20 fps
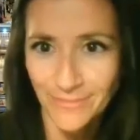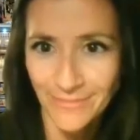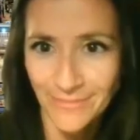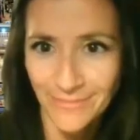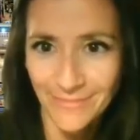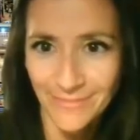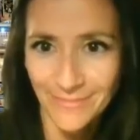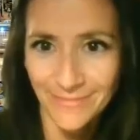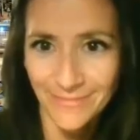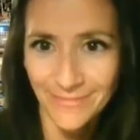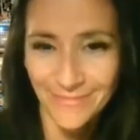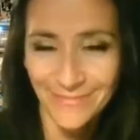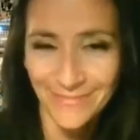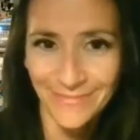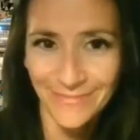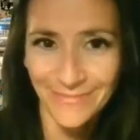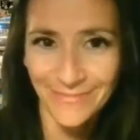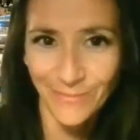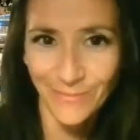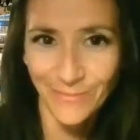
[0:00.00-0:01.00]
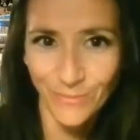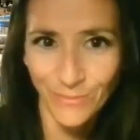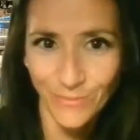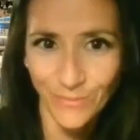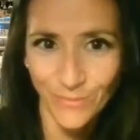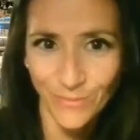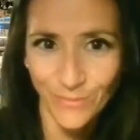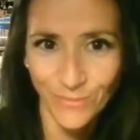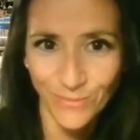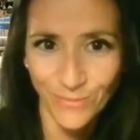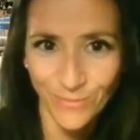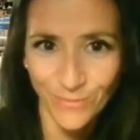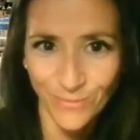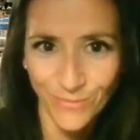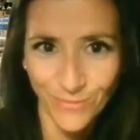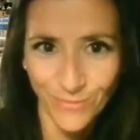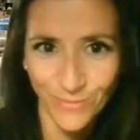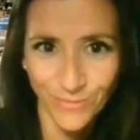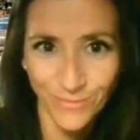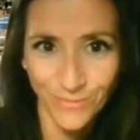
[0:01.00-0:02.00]

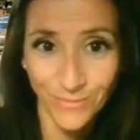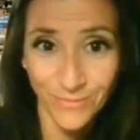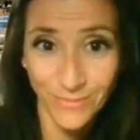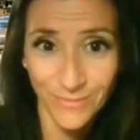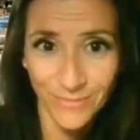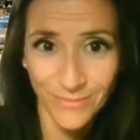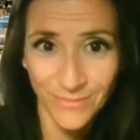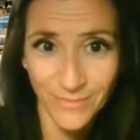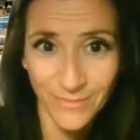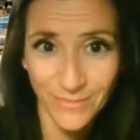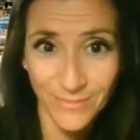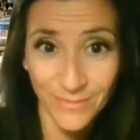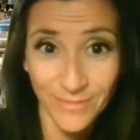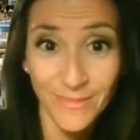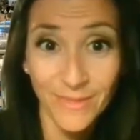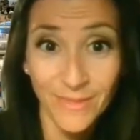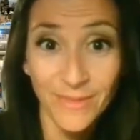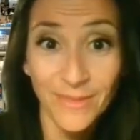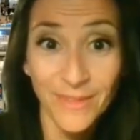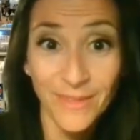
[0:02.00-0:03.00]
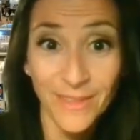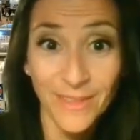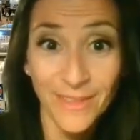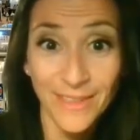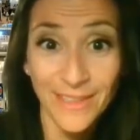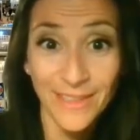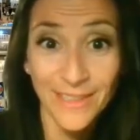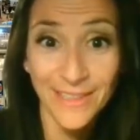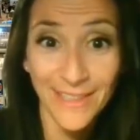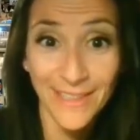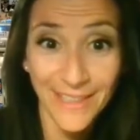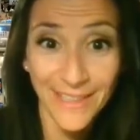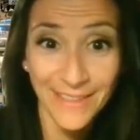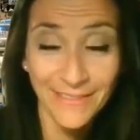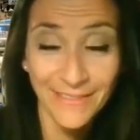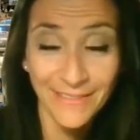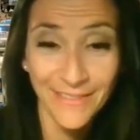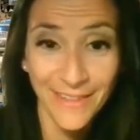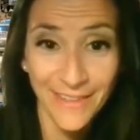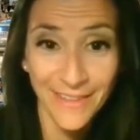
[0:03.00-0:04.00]

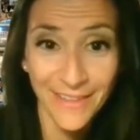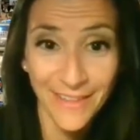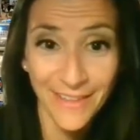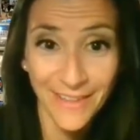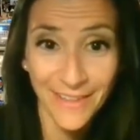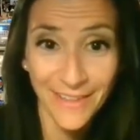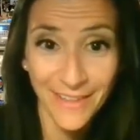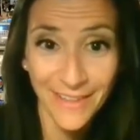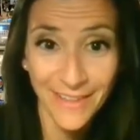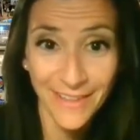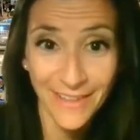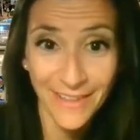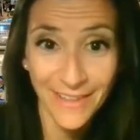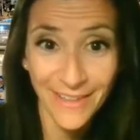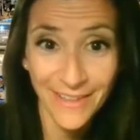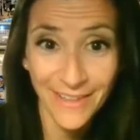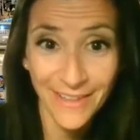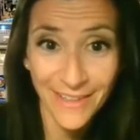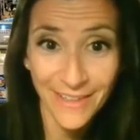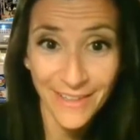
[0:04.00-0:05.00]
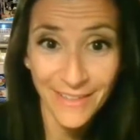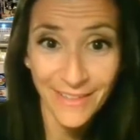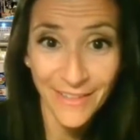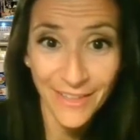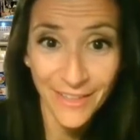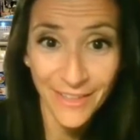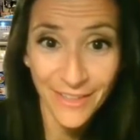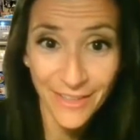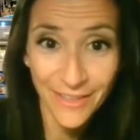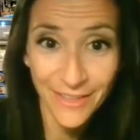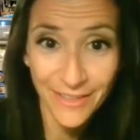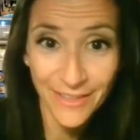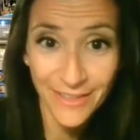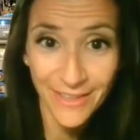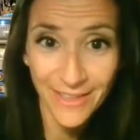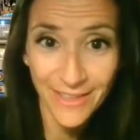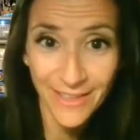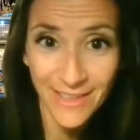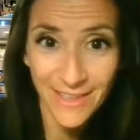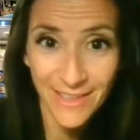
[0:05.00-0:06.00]

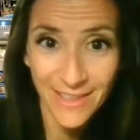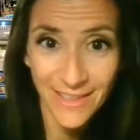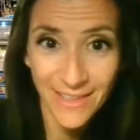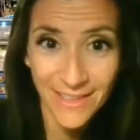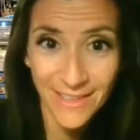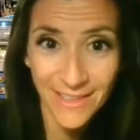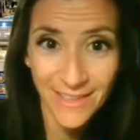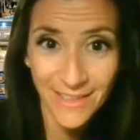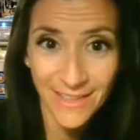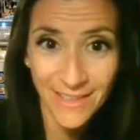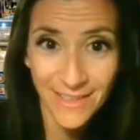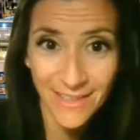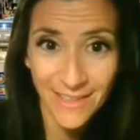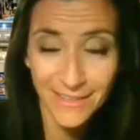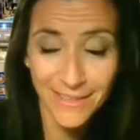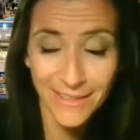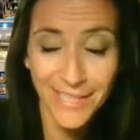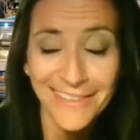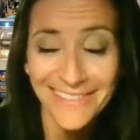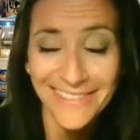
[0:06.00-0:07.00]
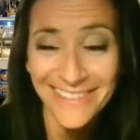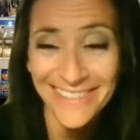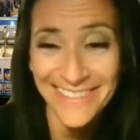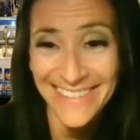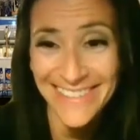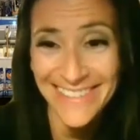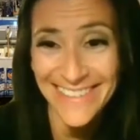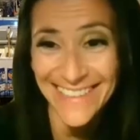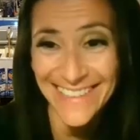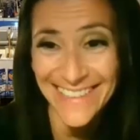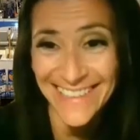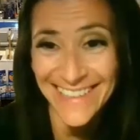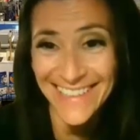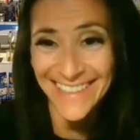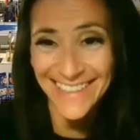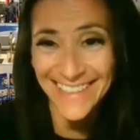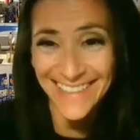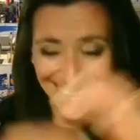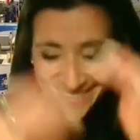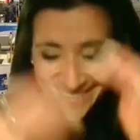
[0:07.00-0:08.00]
No words are spoken by the person on screen.